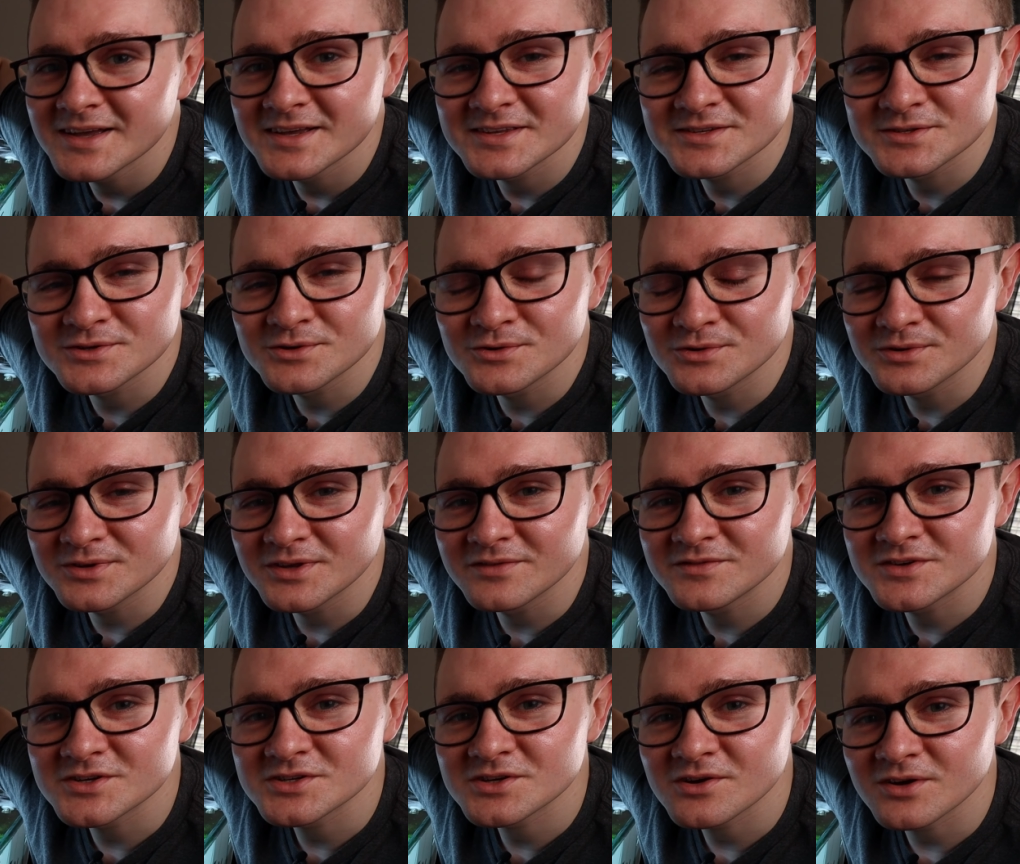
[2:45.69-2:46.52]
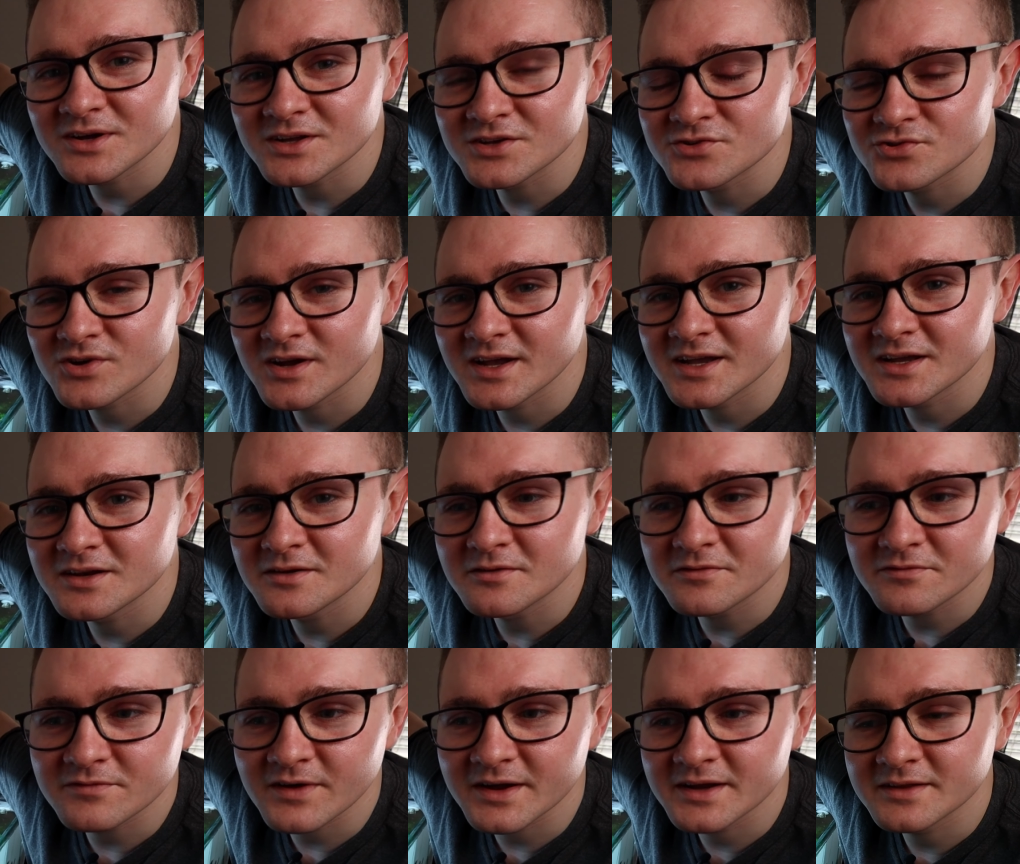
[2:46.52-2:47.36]
so you've just got to try
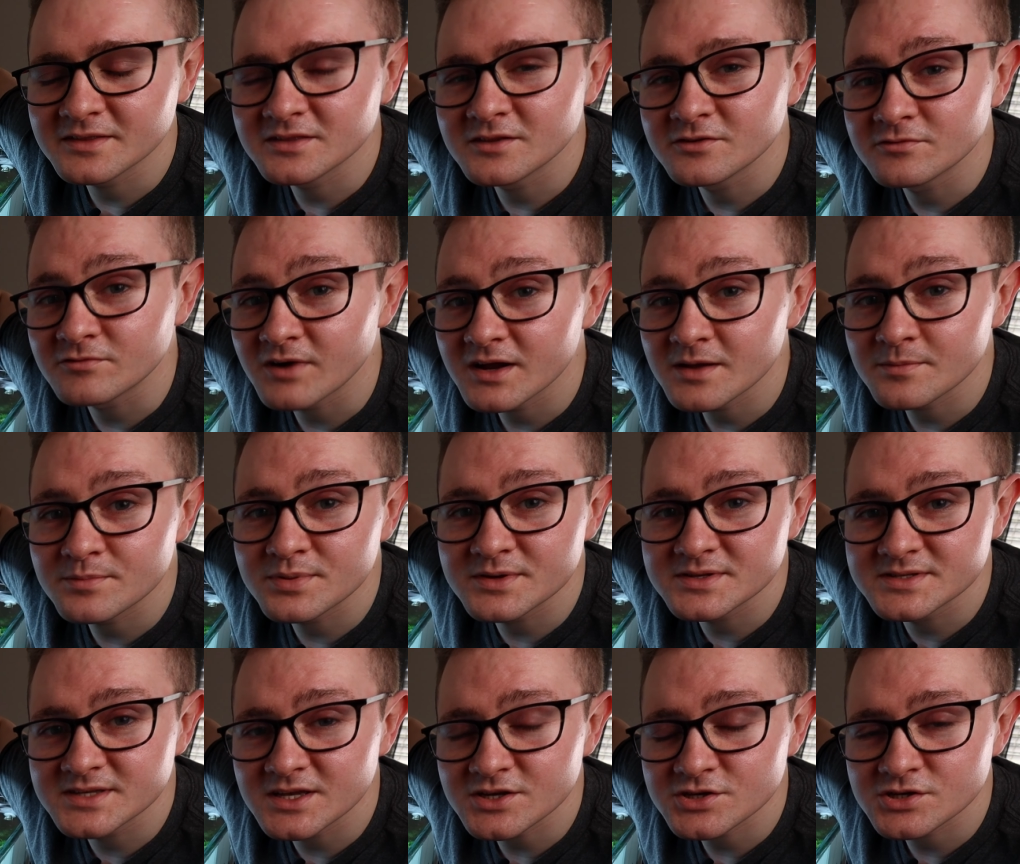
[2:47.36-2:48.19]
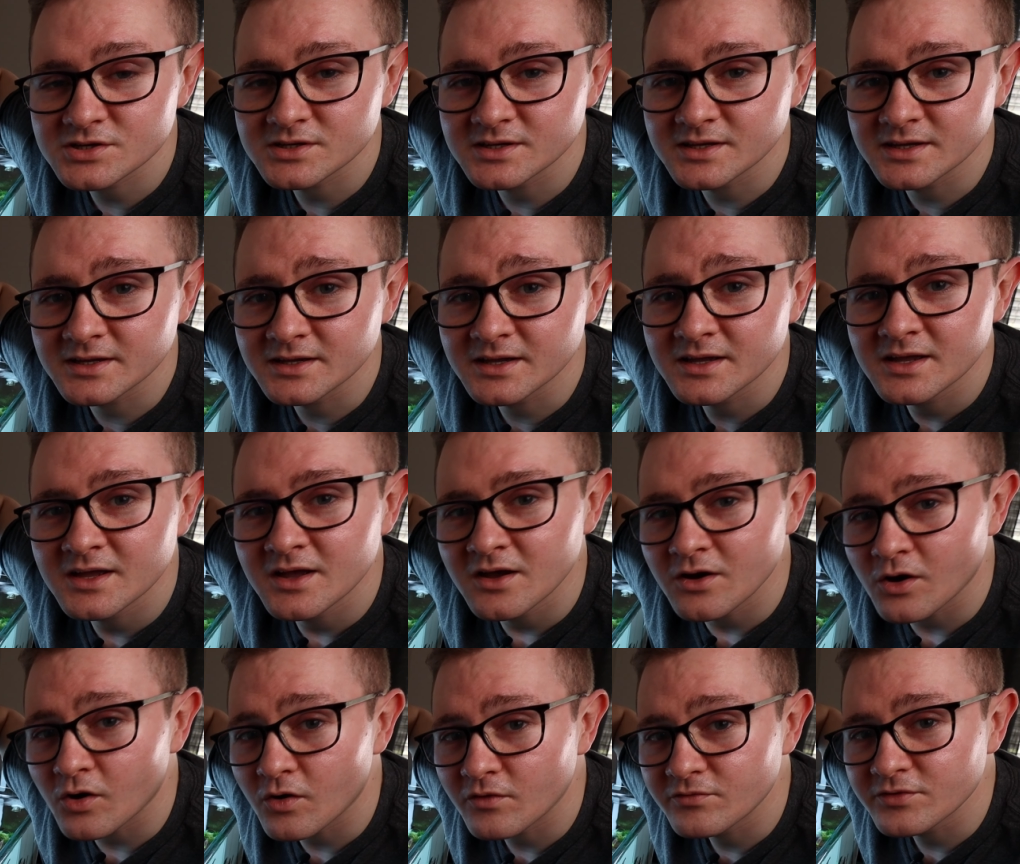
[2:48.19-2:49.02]
and find the right positioning
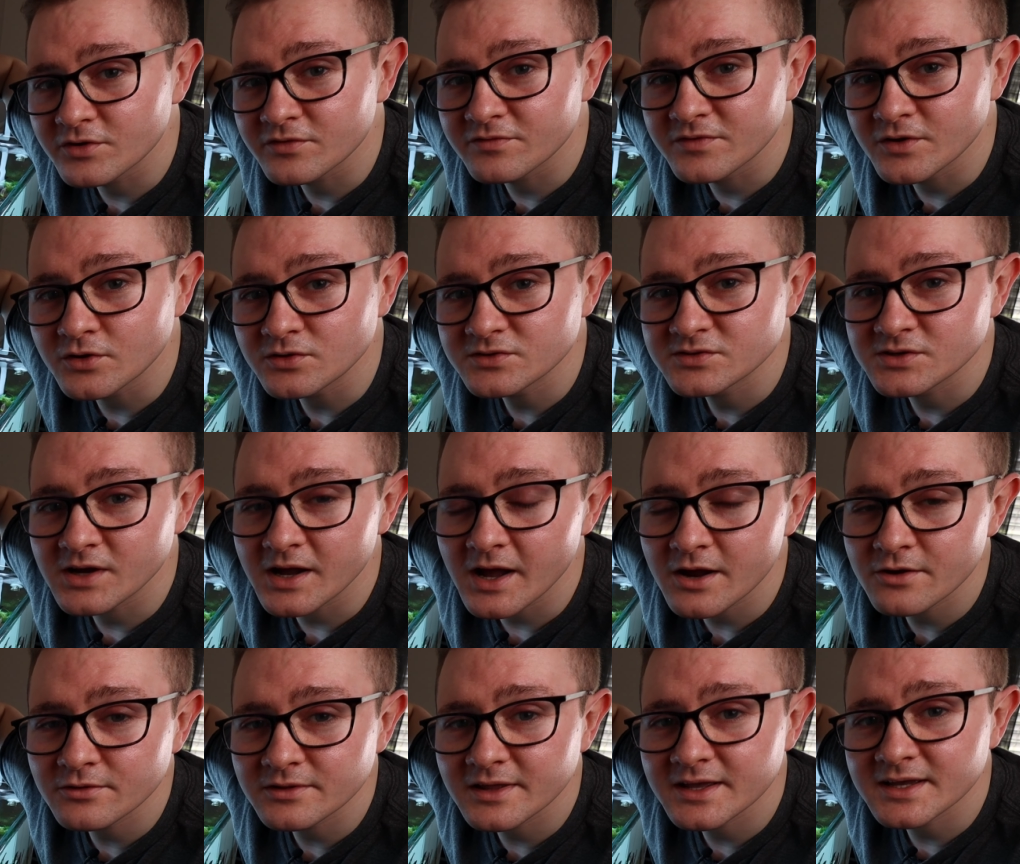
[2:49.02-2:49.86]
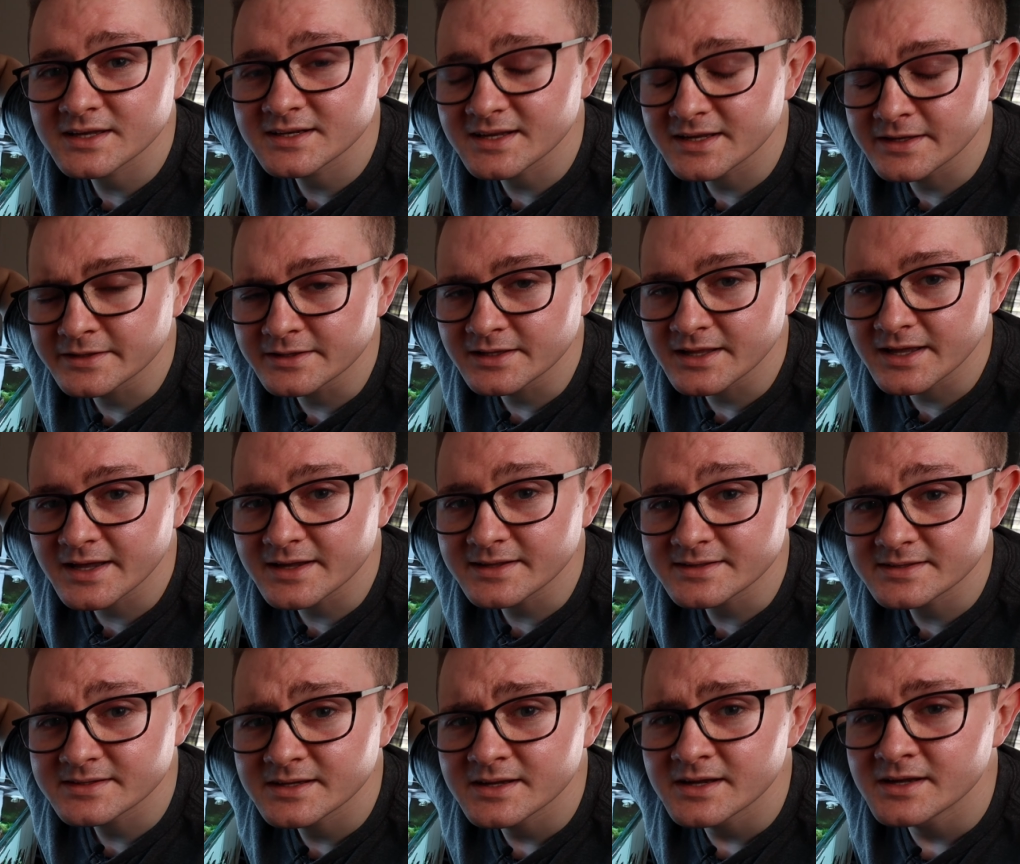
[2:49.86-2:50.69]
of your filter outlet and
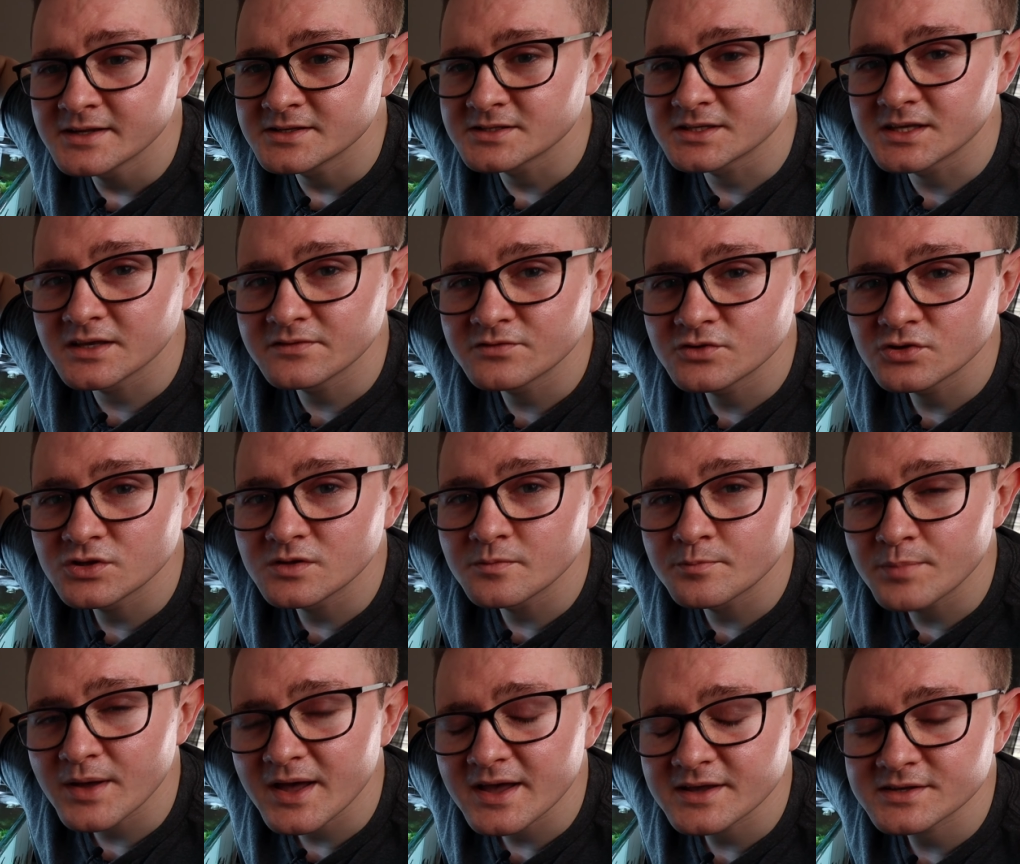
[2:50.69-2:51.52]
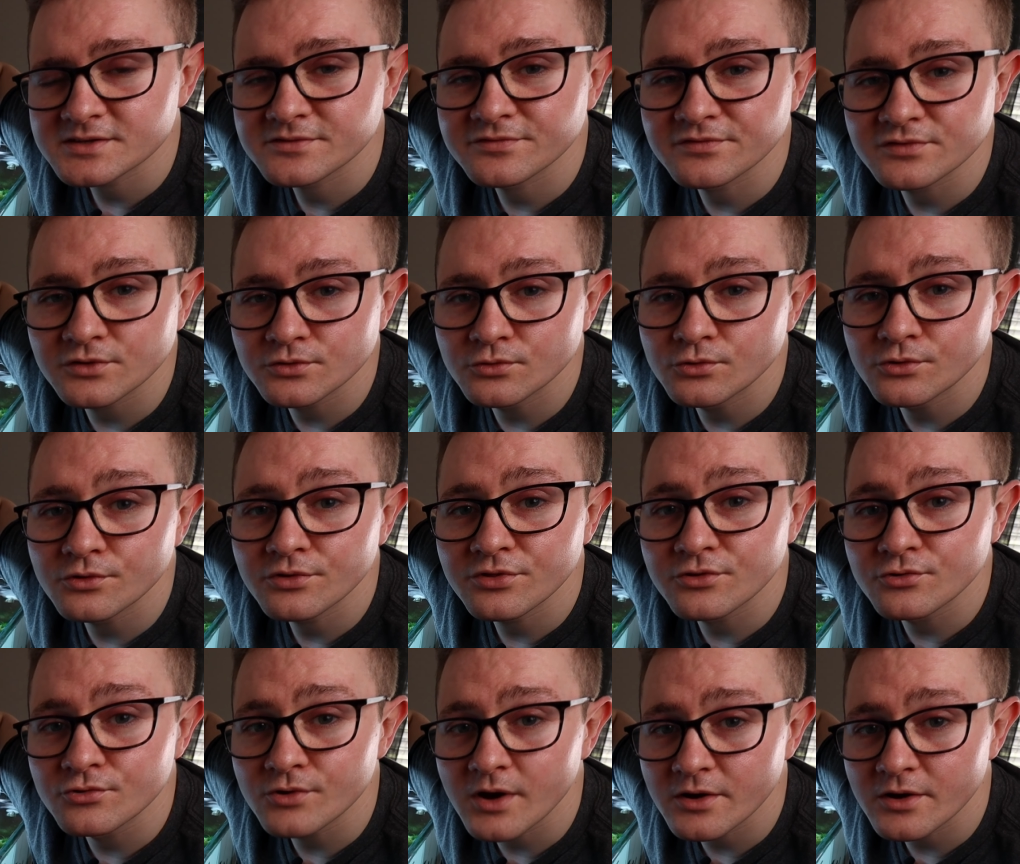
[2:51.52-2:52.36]
inlet to give you the best flow
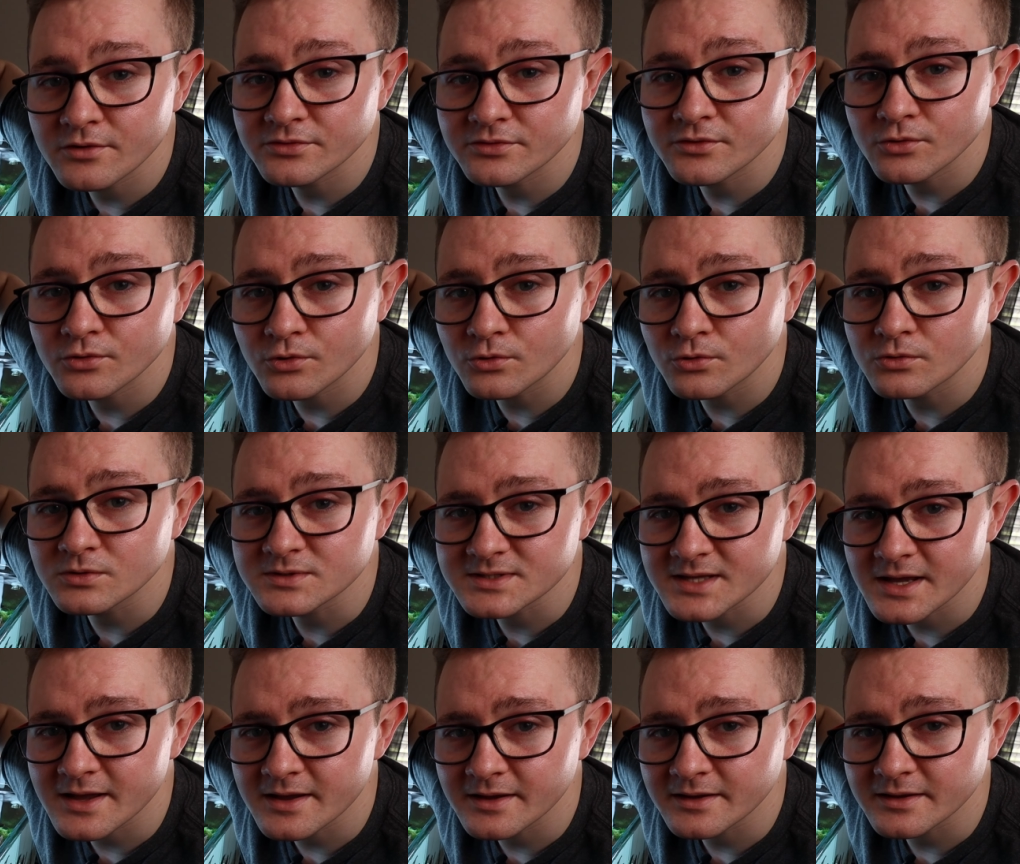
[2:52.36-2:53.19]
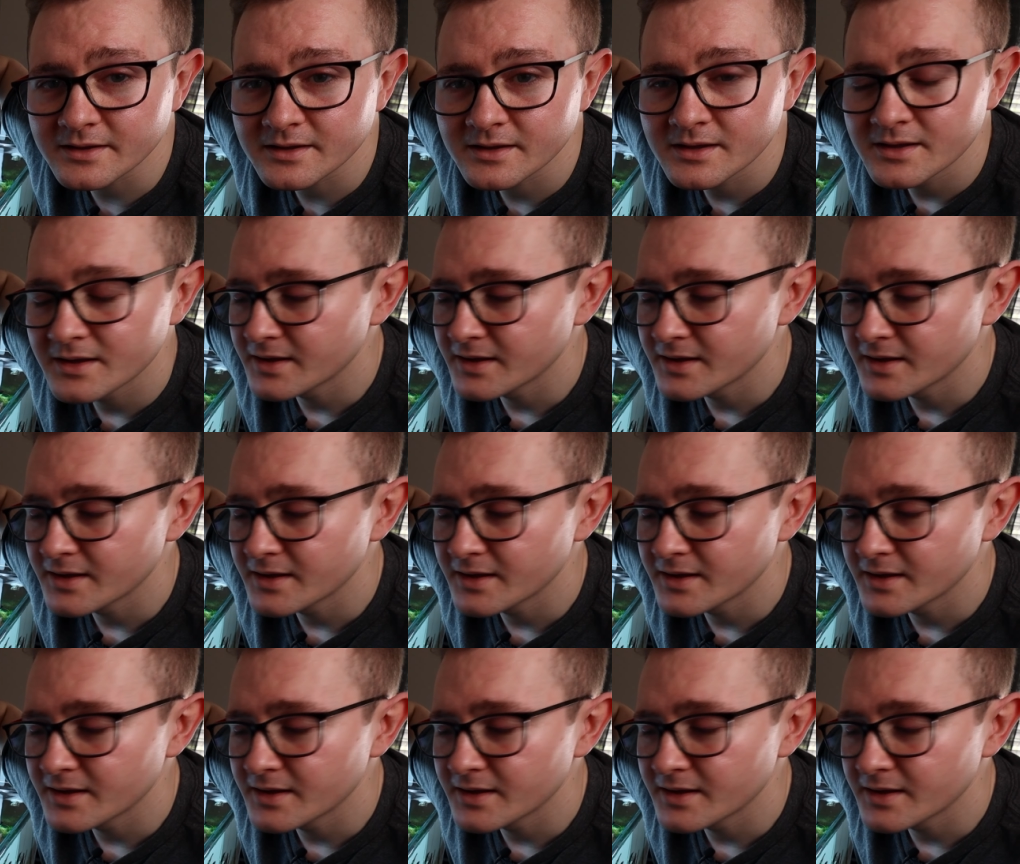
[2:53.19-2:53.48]
throughout the whole tank.